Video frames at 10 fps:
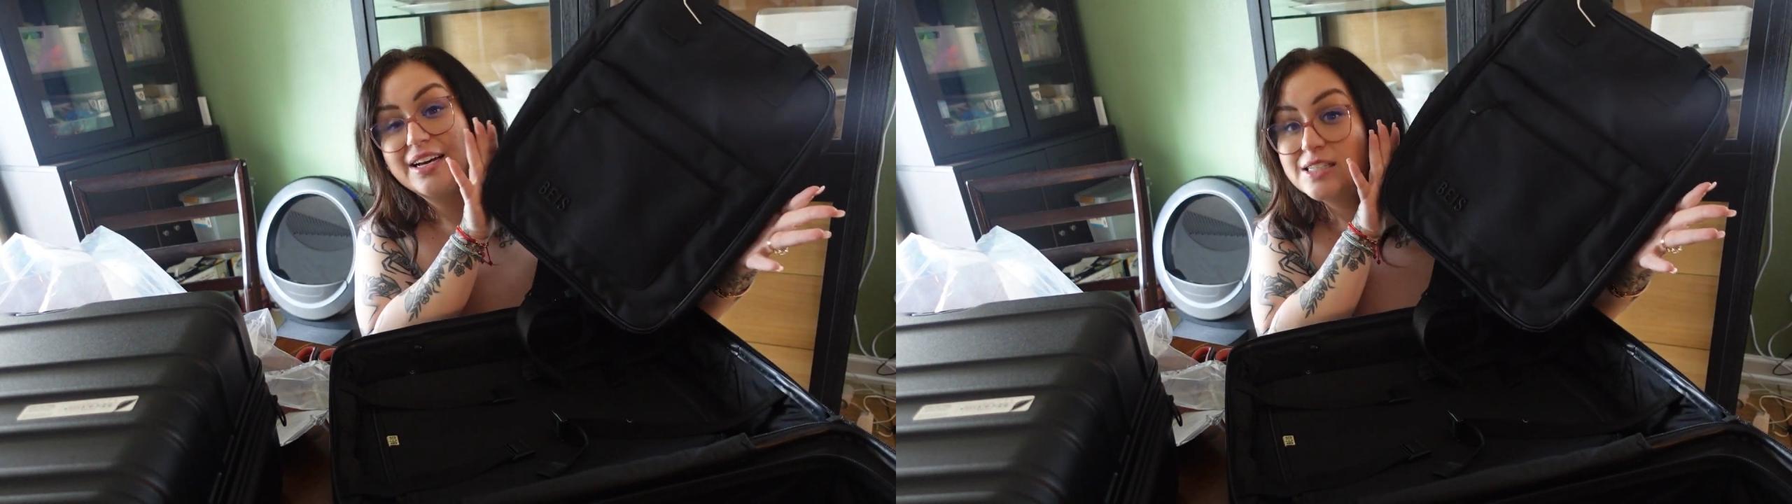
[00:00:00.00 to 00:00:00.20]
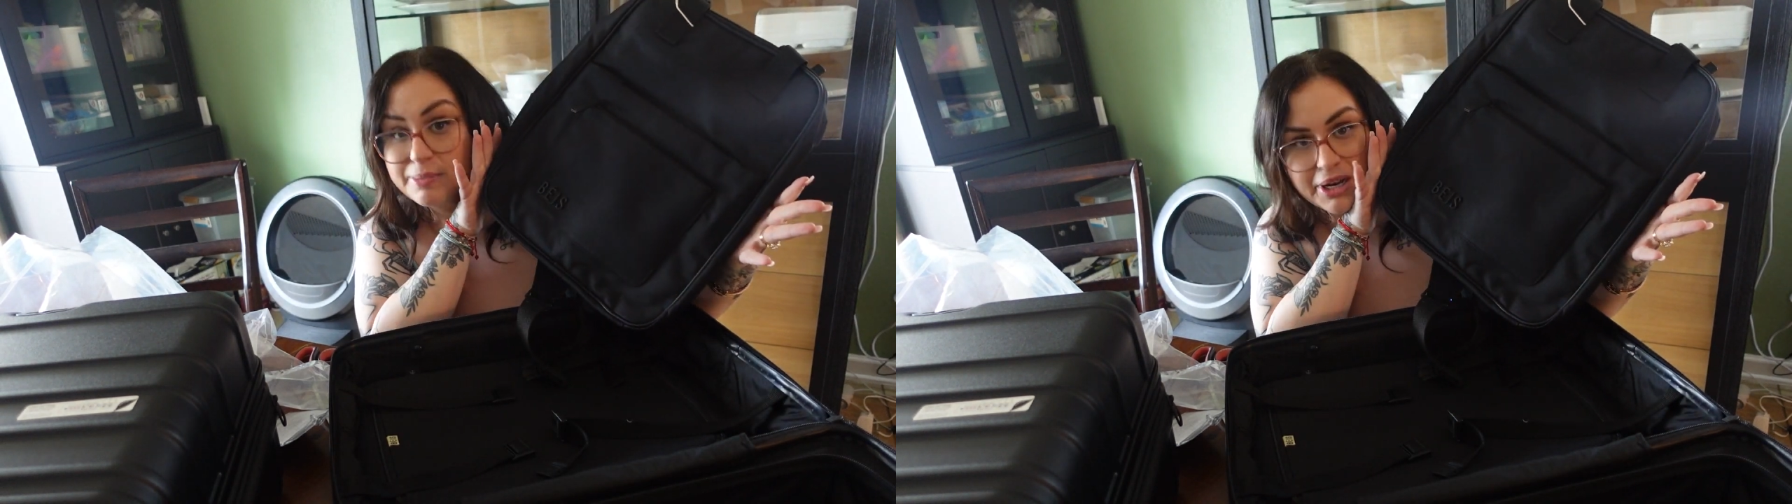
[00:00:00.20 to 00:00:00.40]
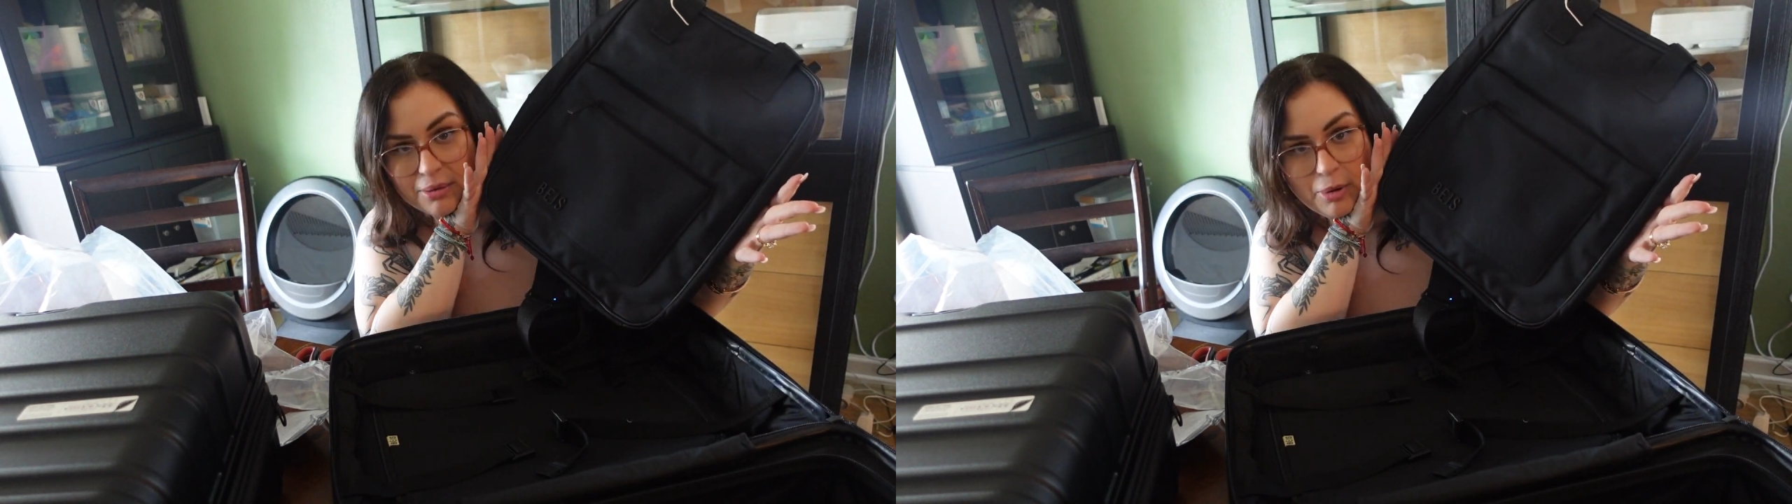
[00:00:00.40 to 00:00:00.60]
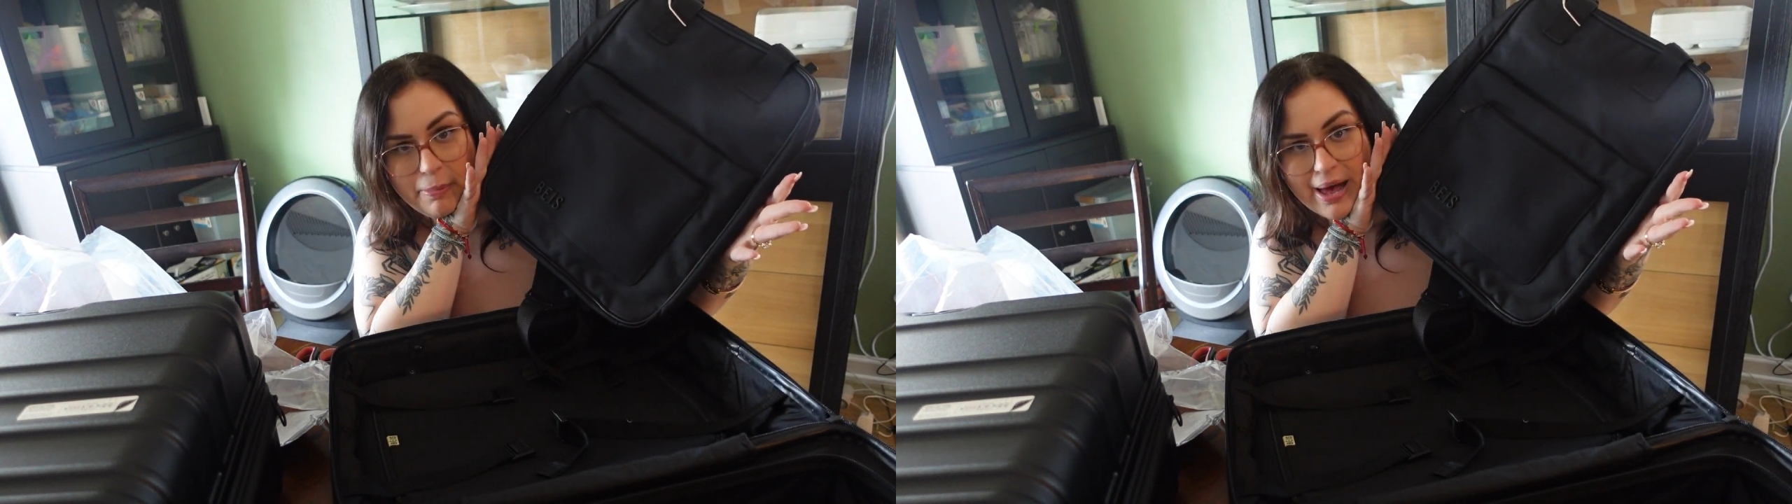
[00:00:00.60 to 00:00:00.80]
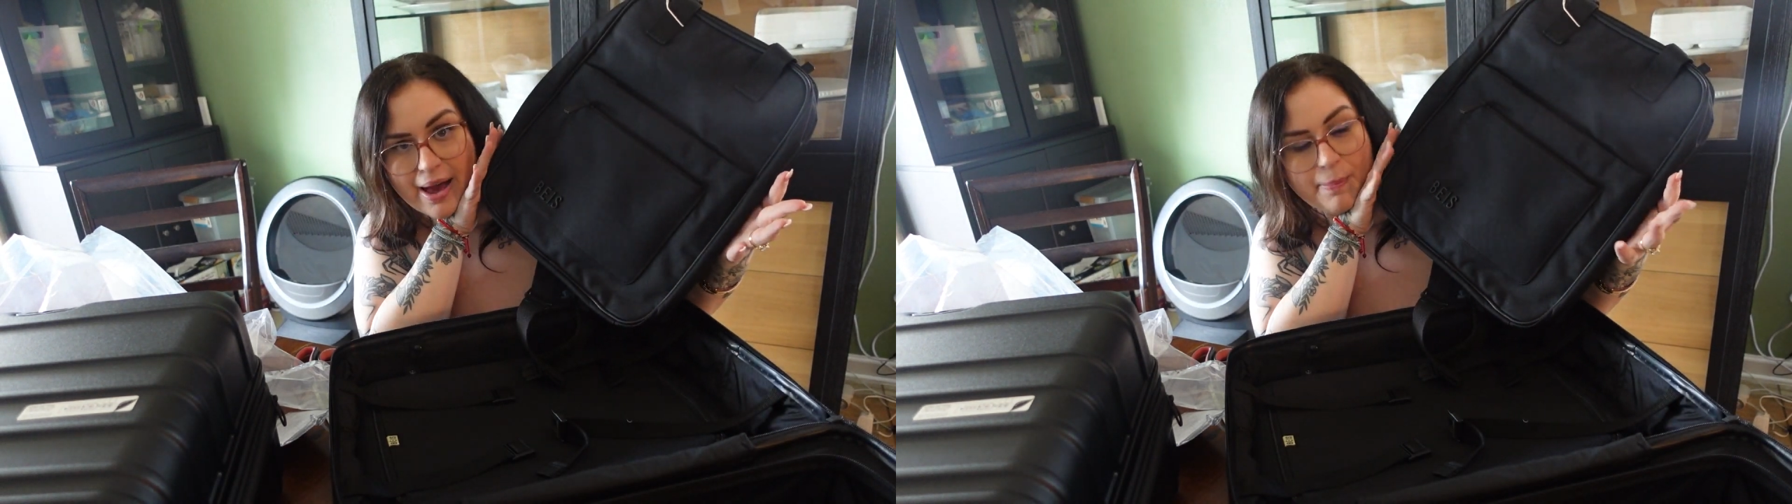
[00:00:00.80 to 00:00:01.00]
expandable
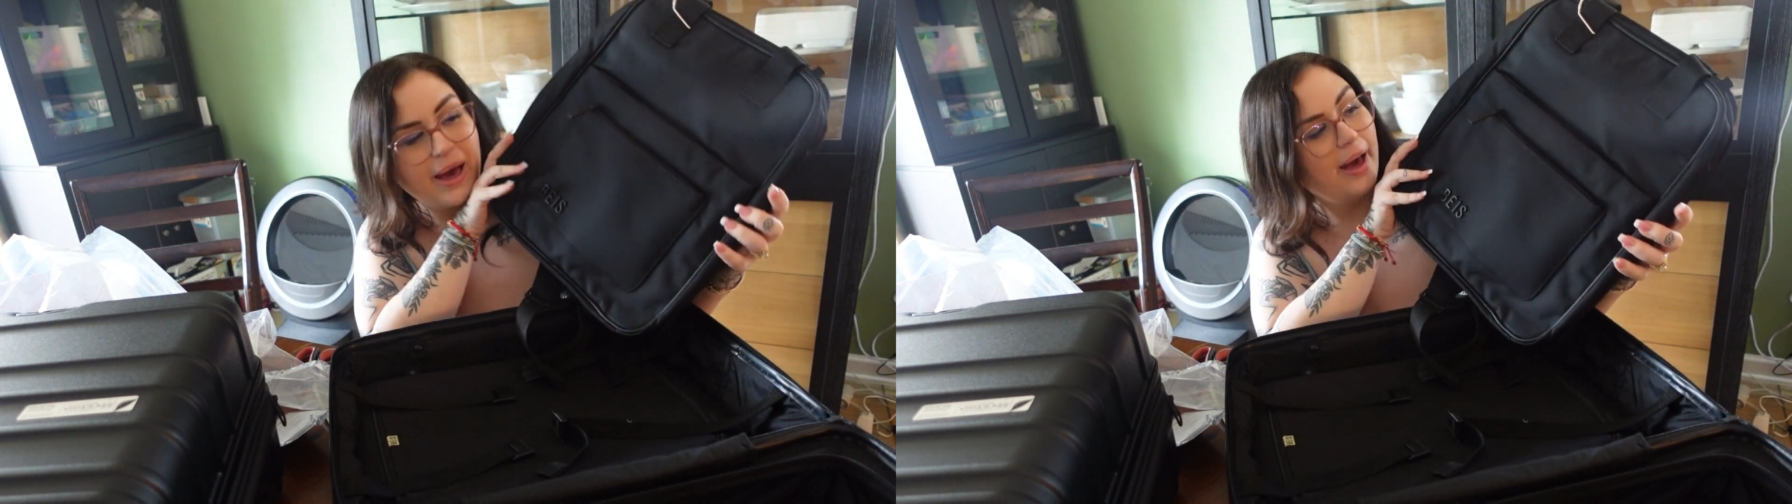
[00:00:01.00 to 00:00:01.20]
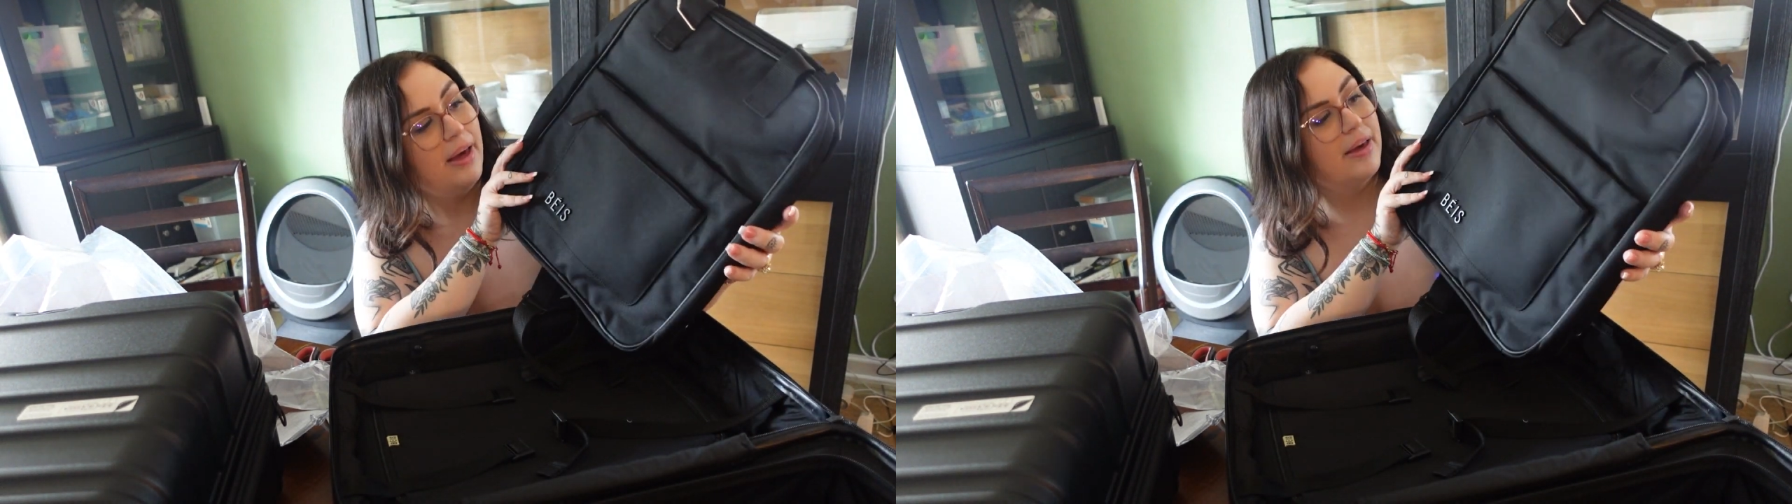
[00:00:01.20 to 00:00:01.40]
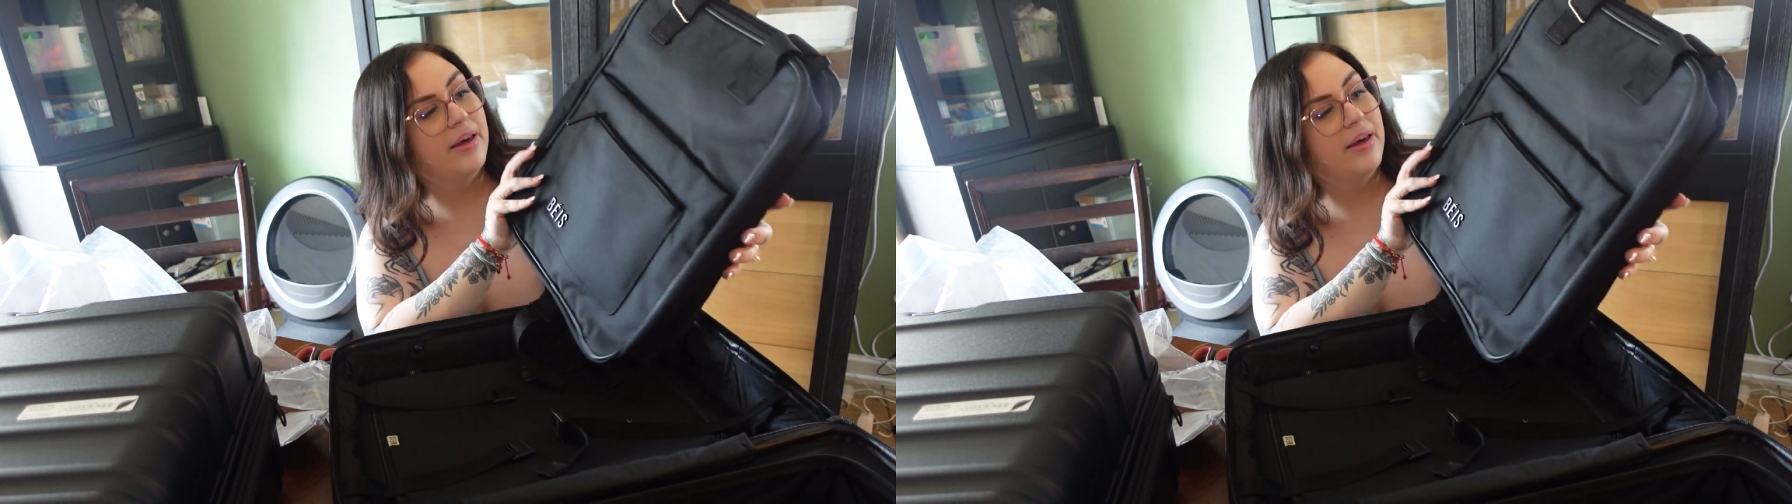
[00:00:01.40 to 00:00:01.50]
backpack.